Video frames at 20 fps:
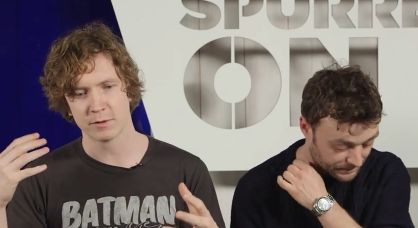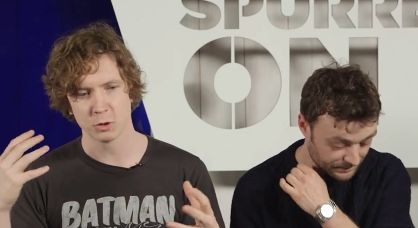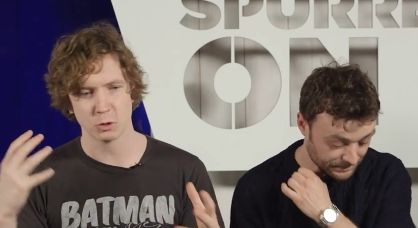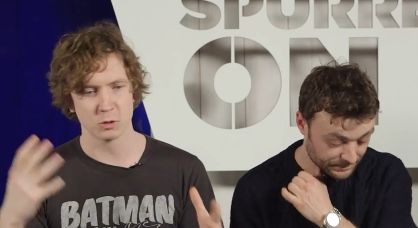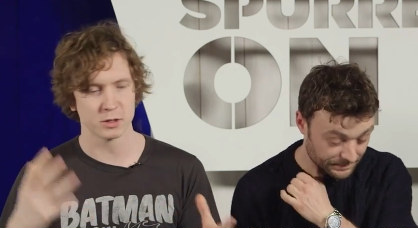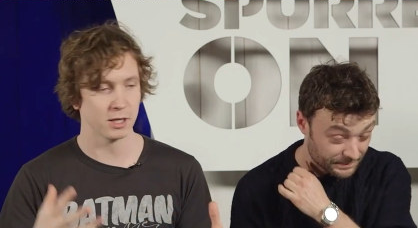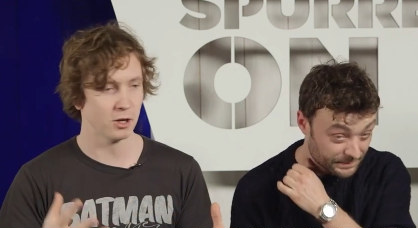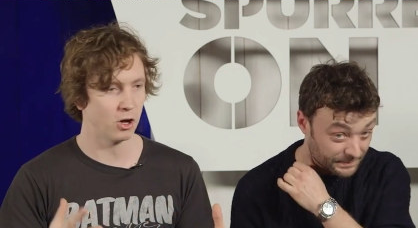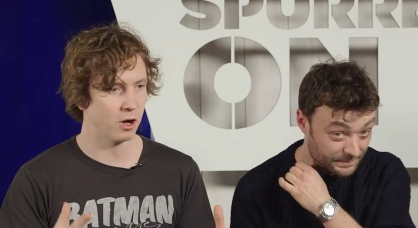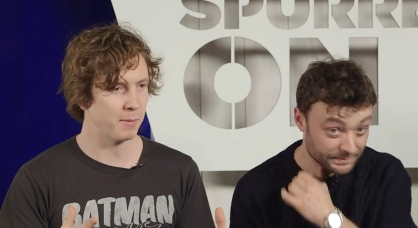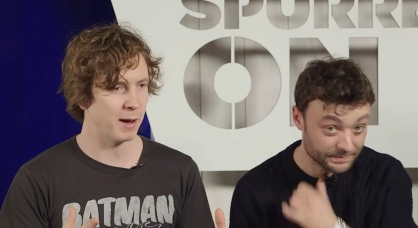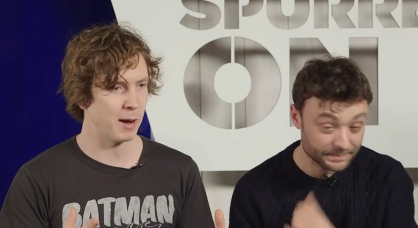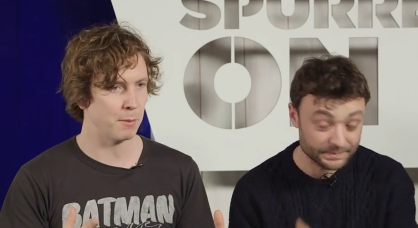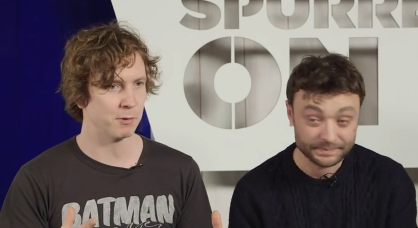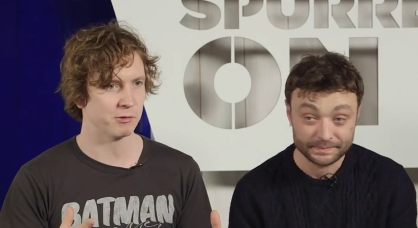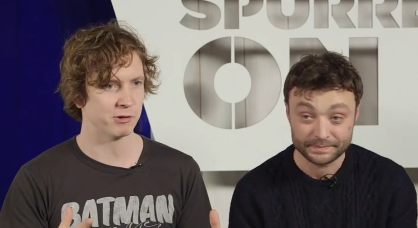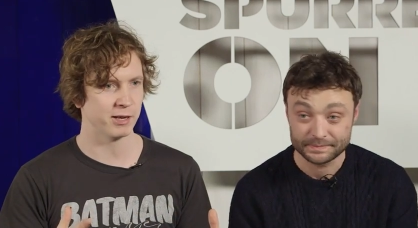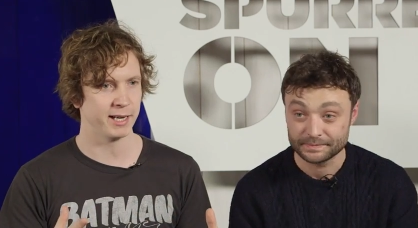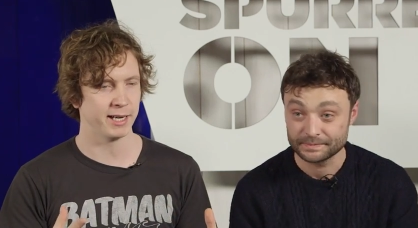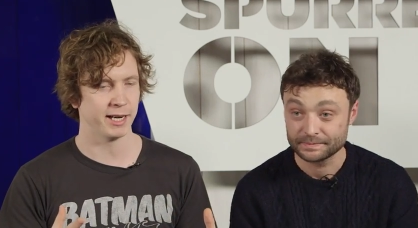Speaker 1: talked a lot about
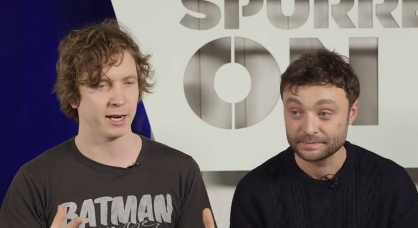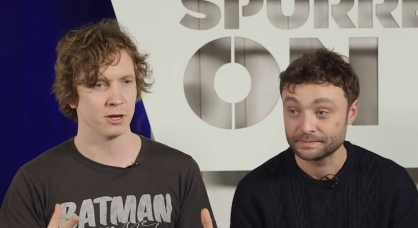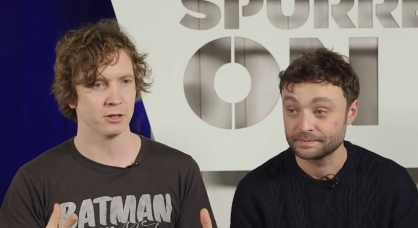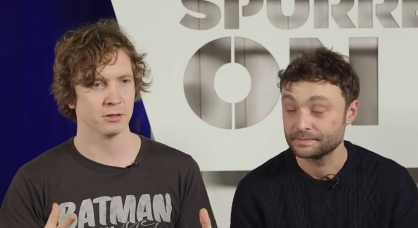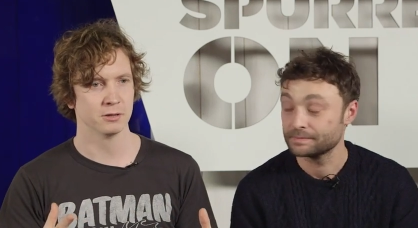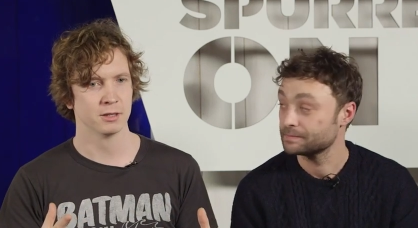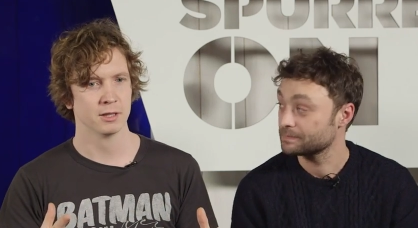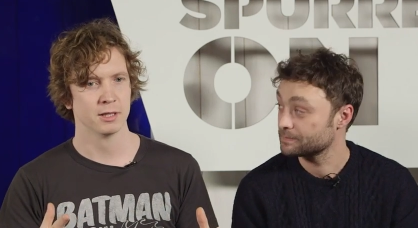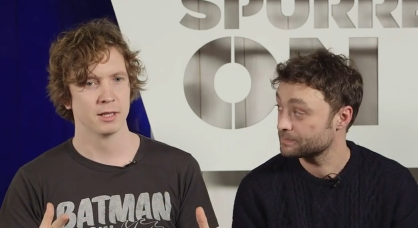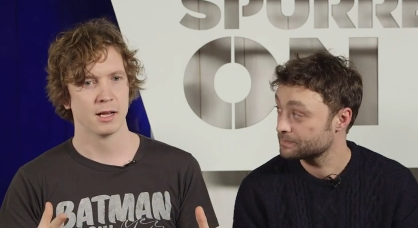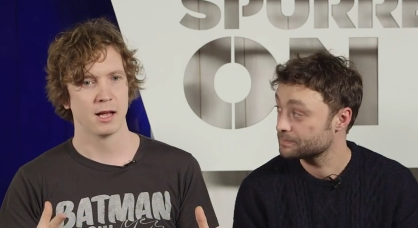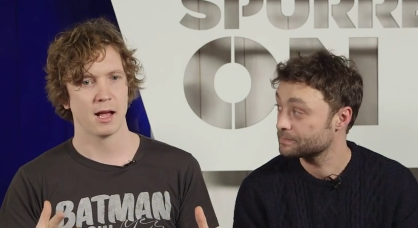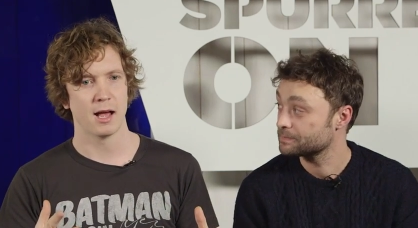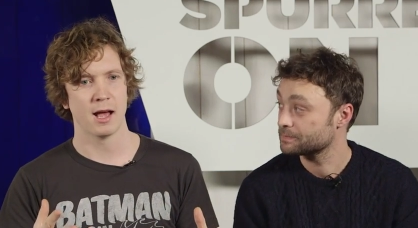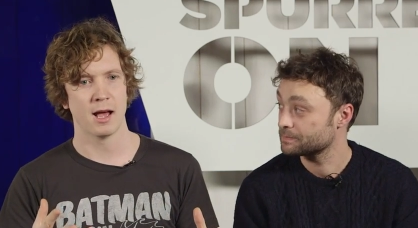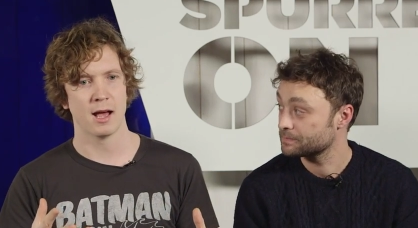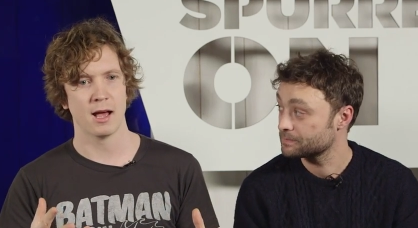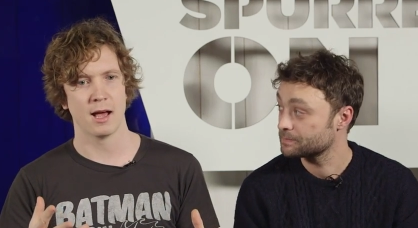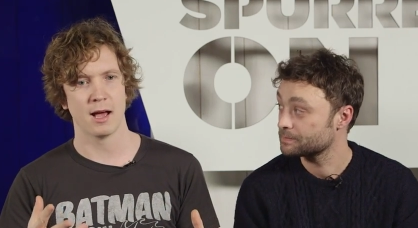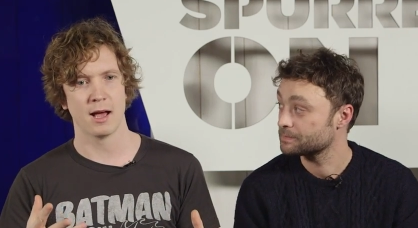Mourinho.
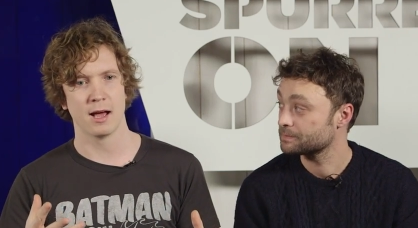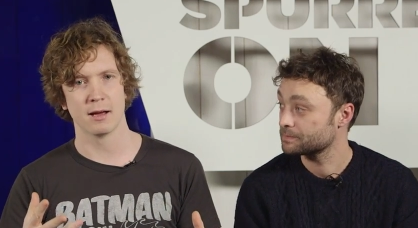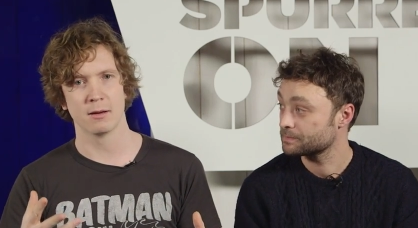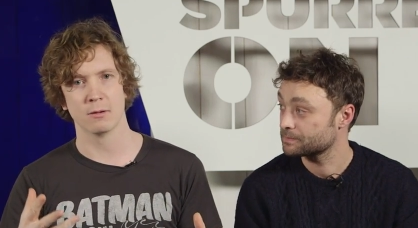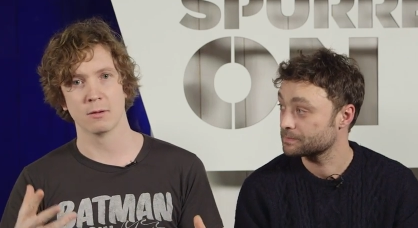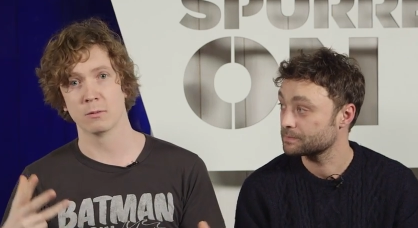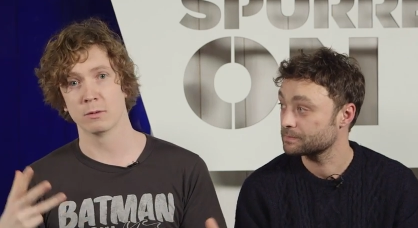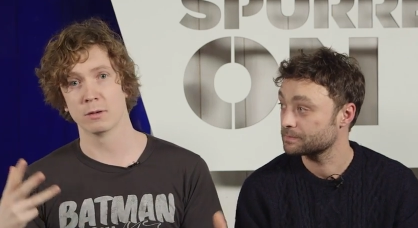Uh,